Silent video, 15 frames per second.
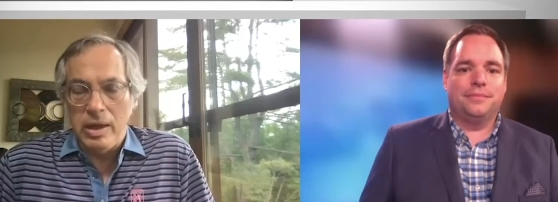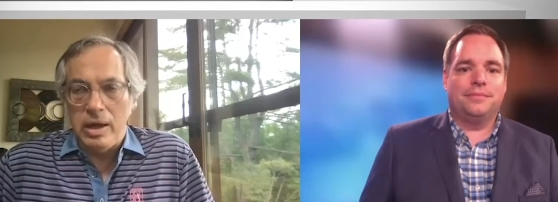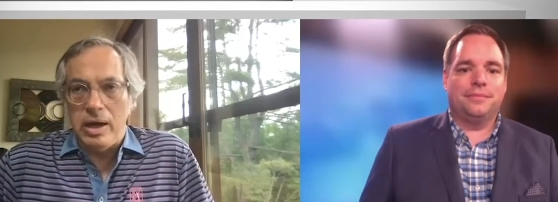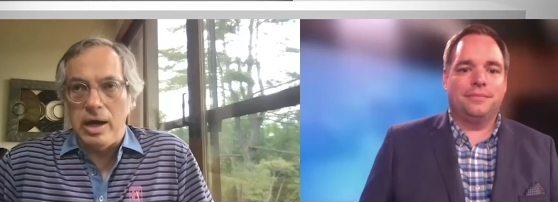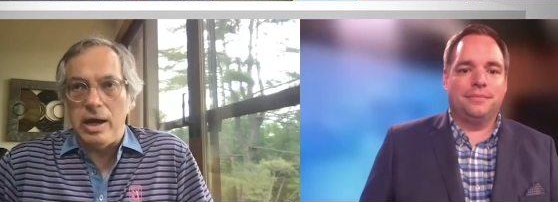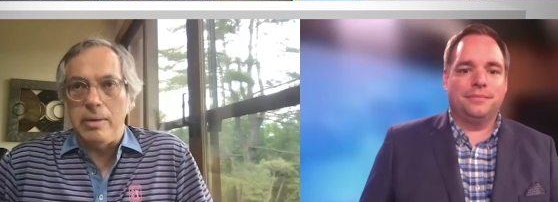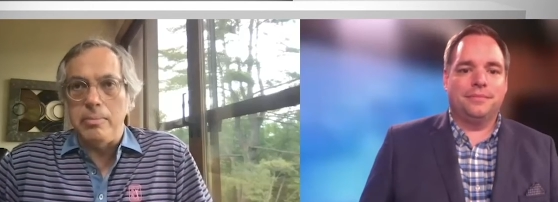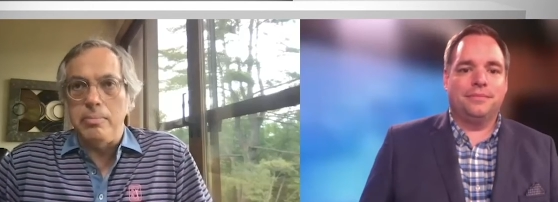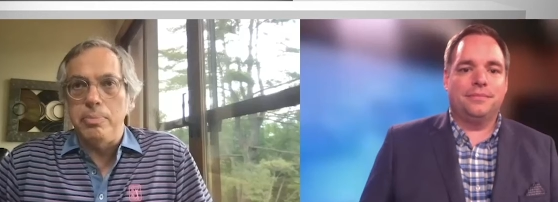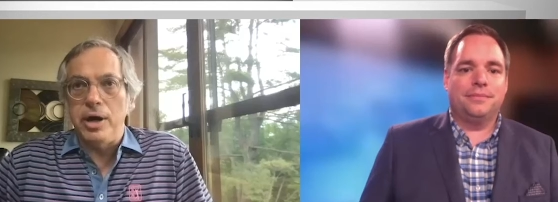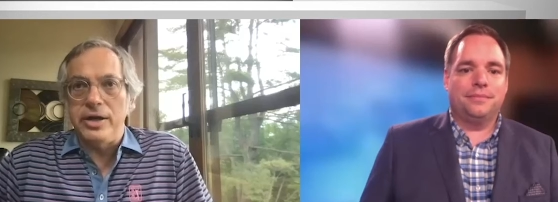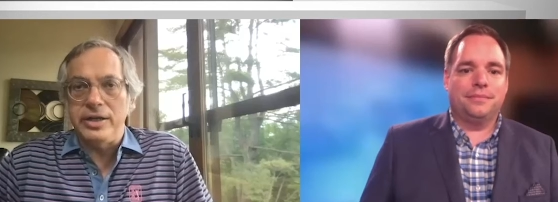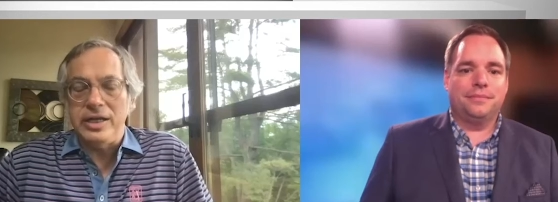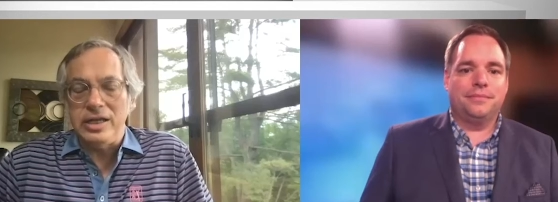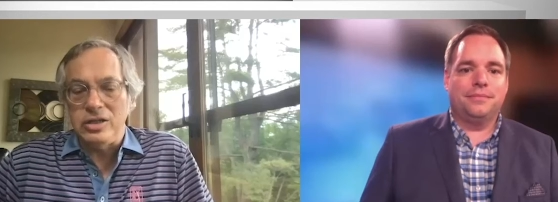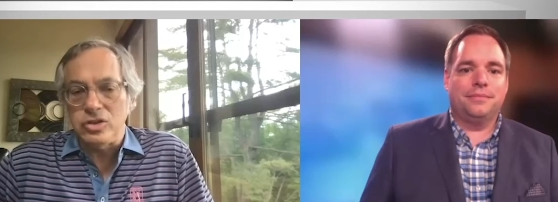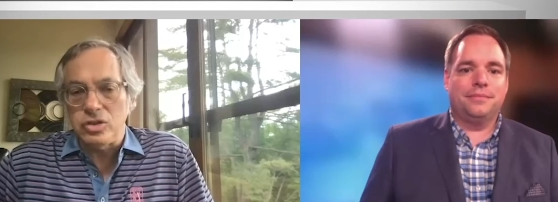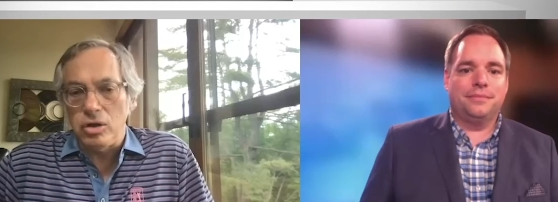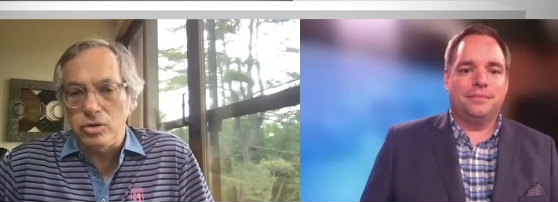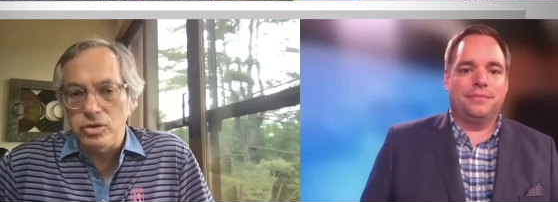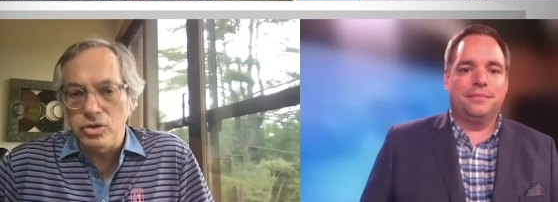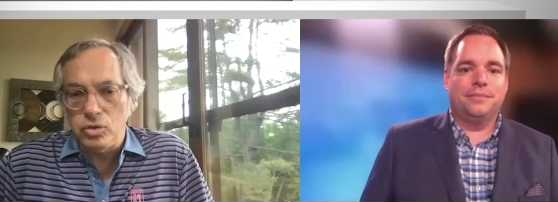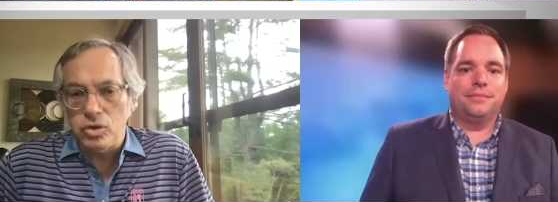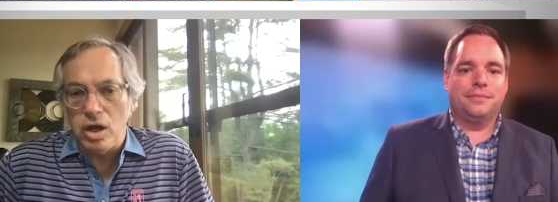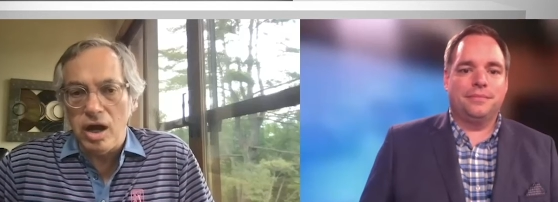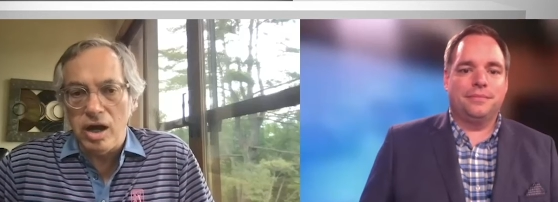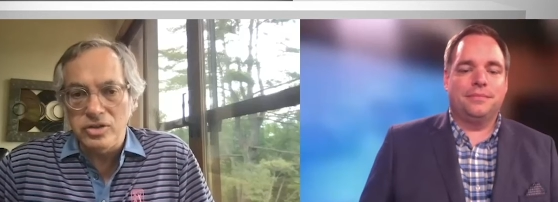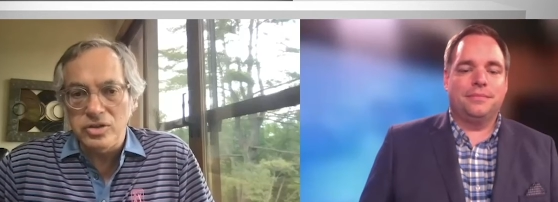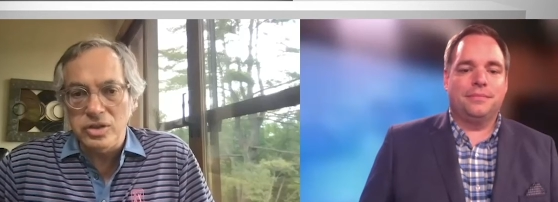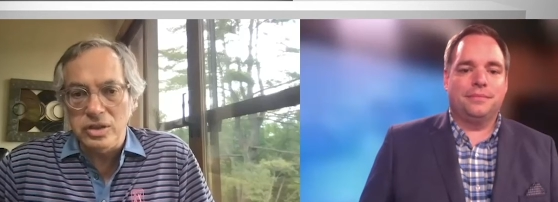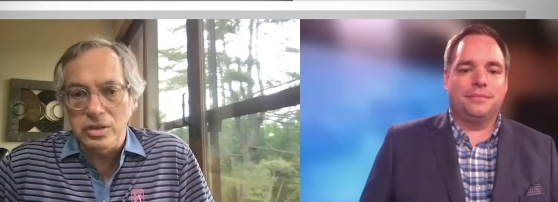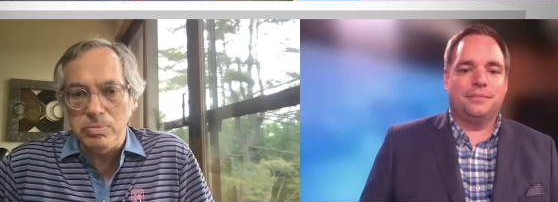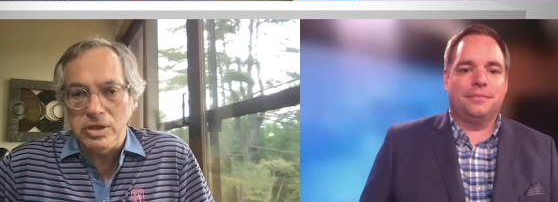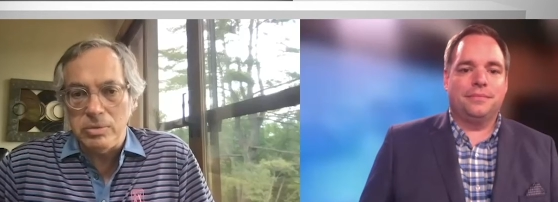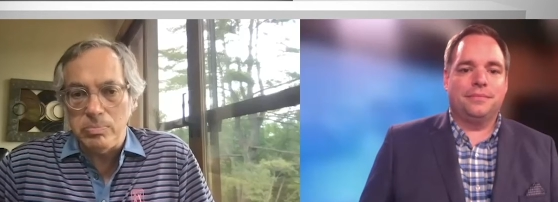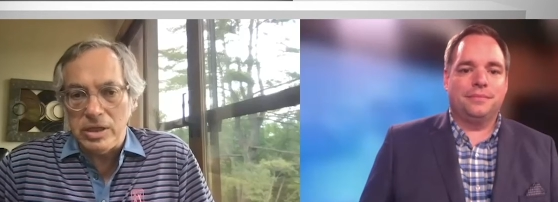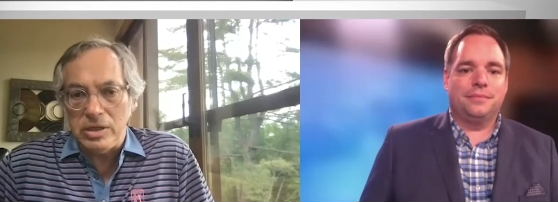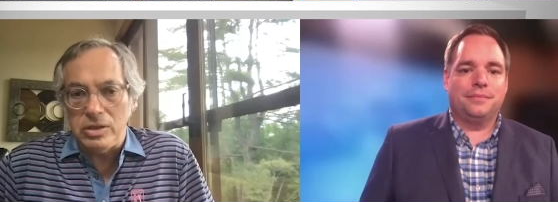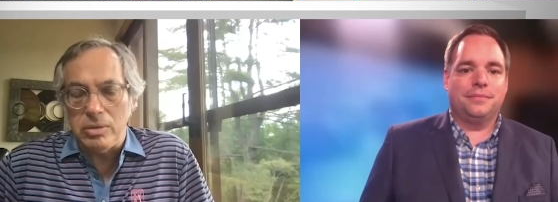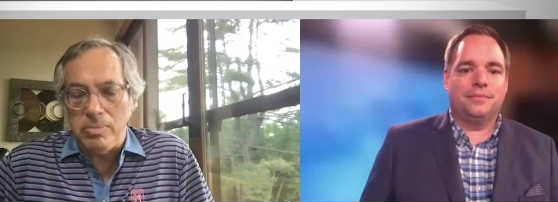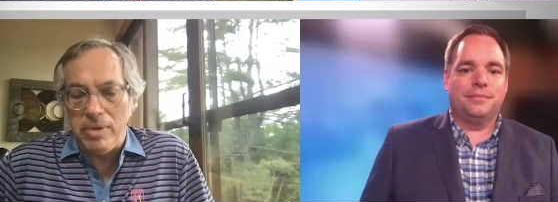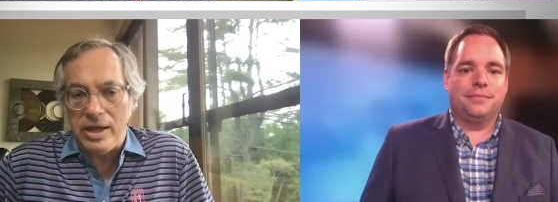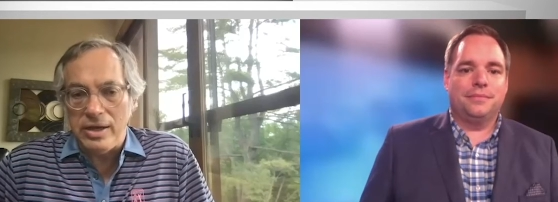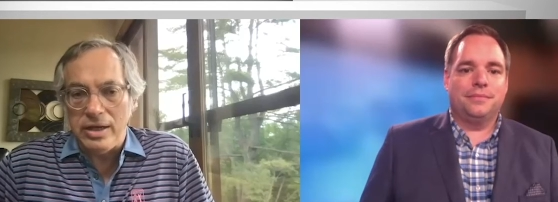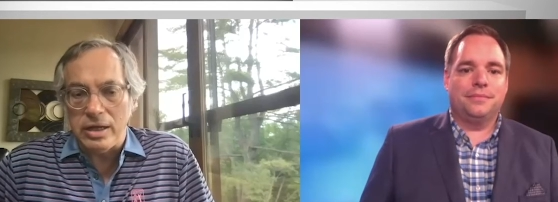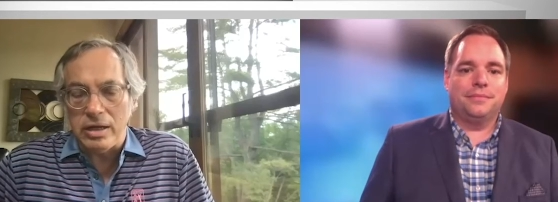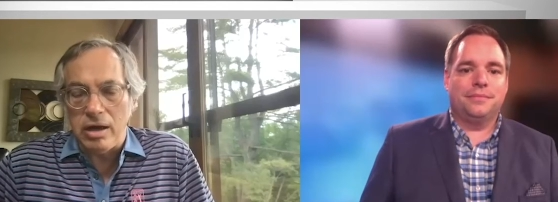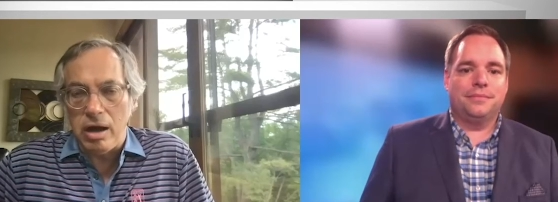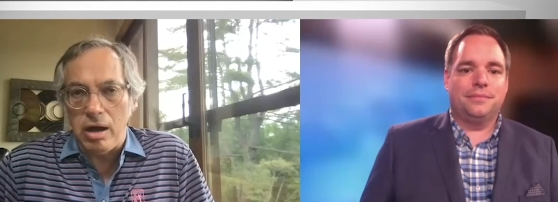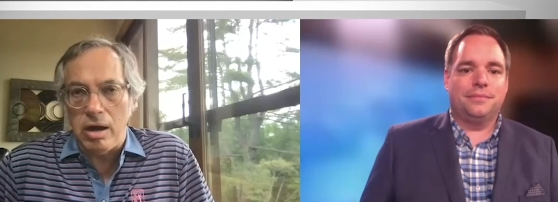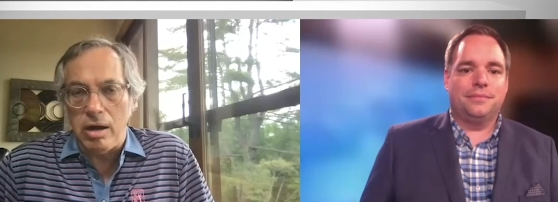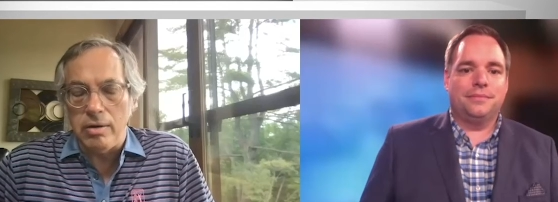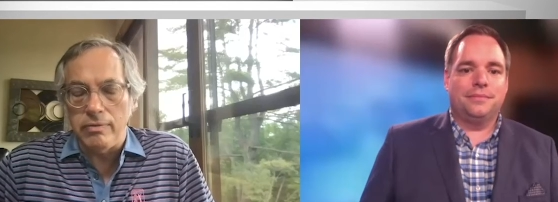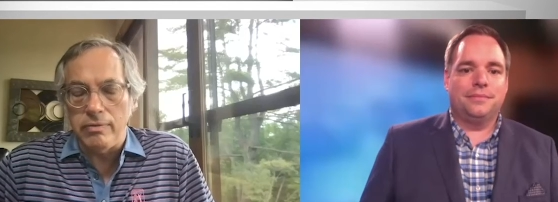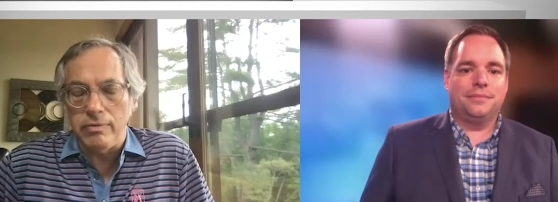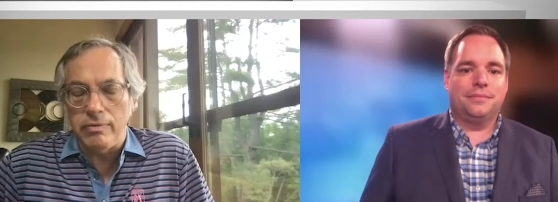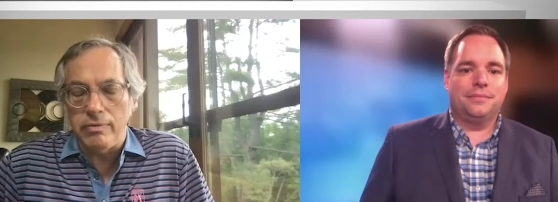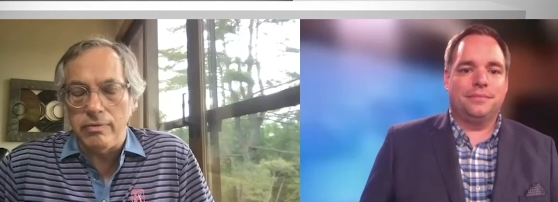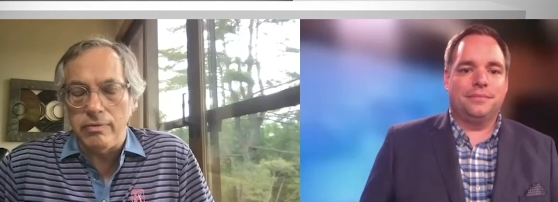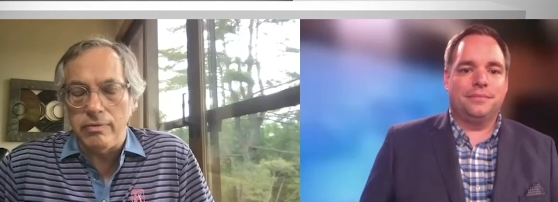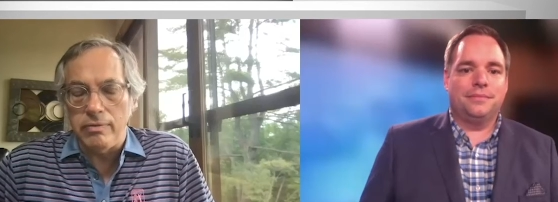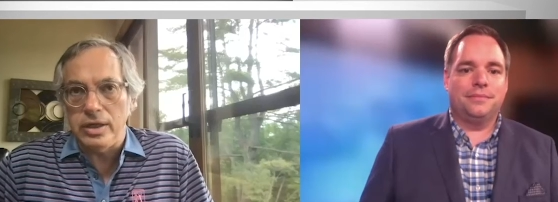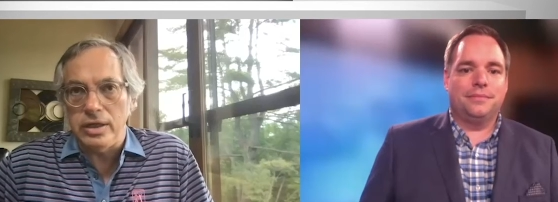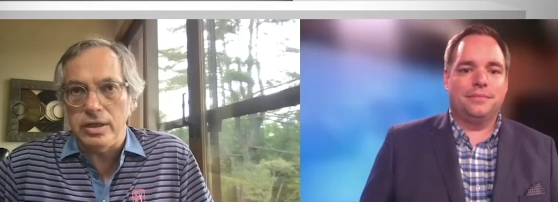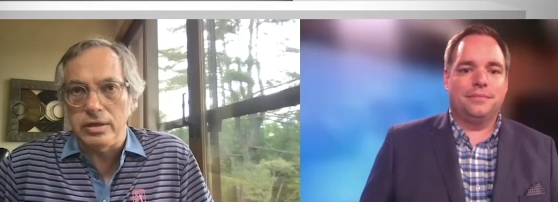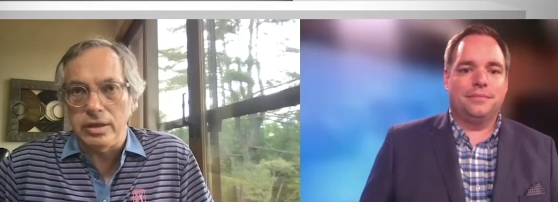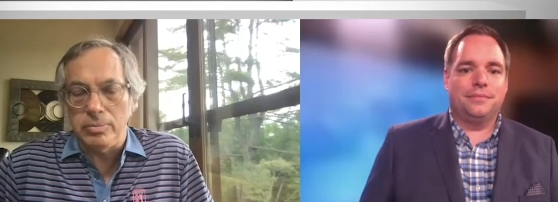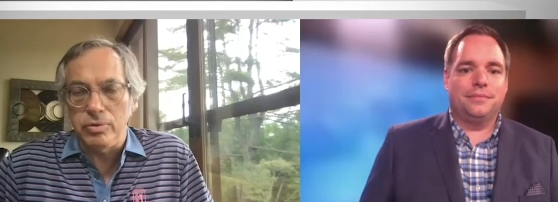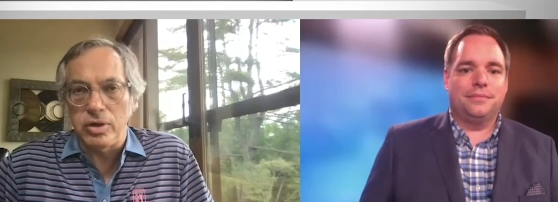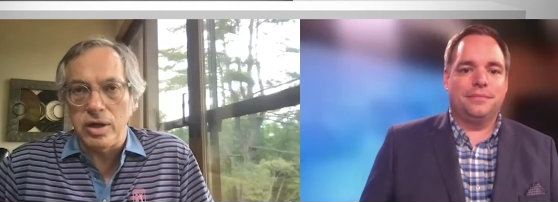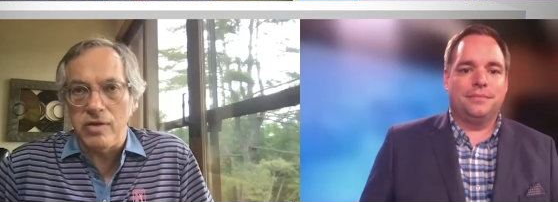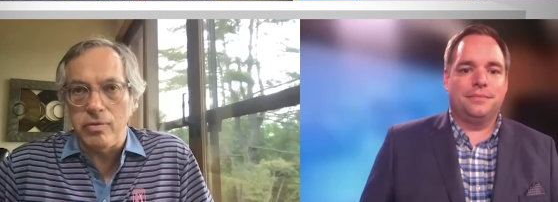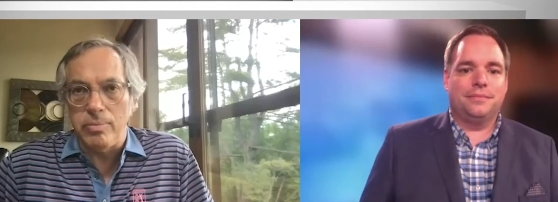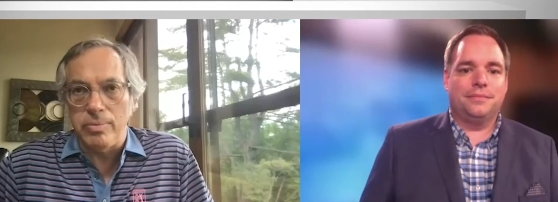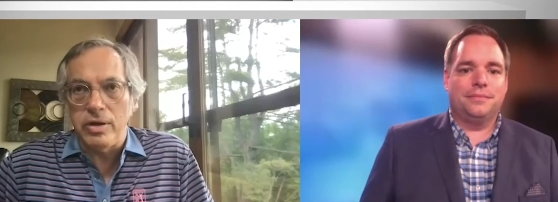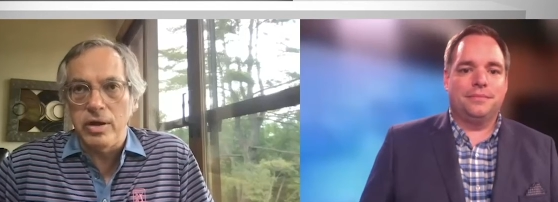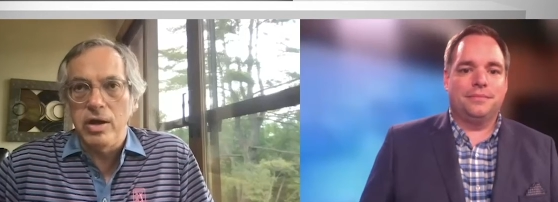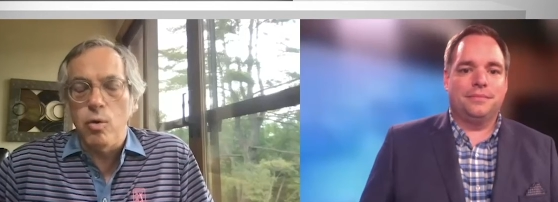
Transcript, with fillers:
Speaker 1: Uh, but he has also constantly be, been demanding of the Liberal government,